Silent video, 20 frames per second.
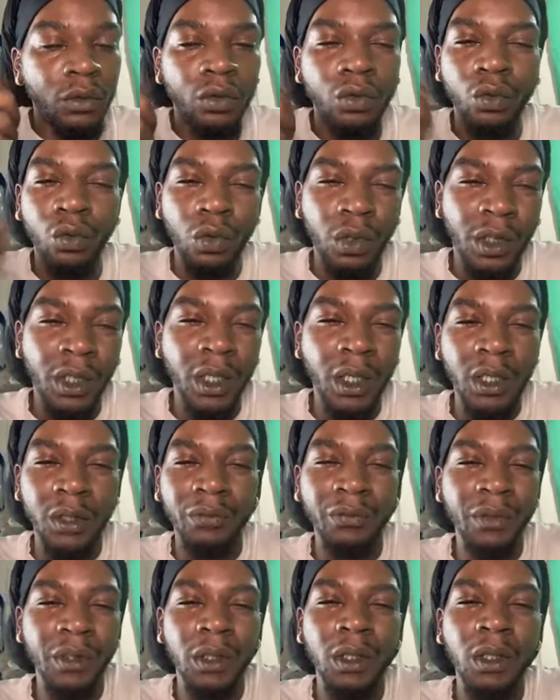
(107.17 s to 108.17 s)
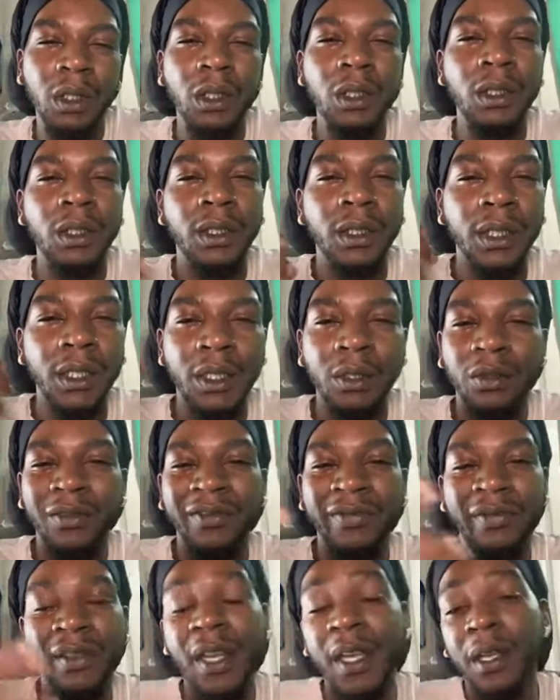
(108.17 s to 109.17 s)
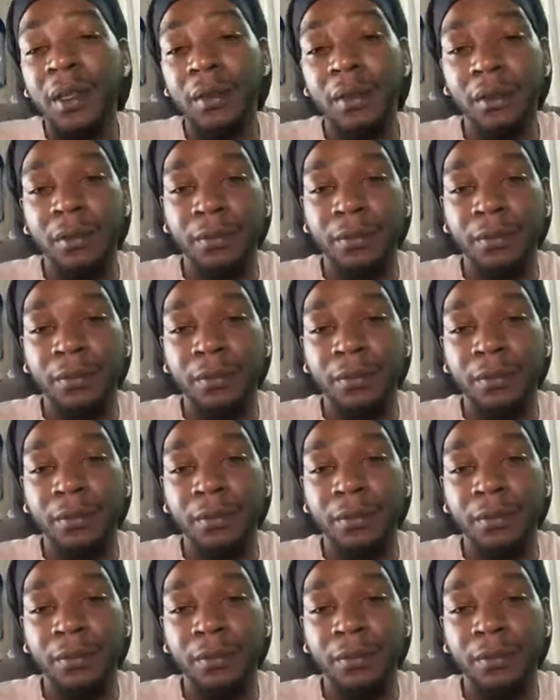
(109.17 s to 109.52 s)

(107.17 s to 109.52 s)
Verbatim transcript: you can't really understand or fathom.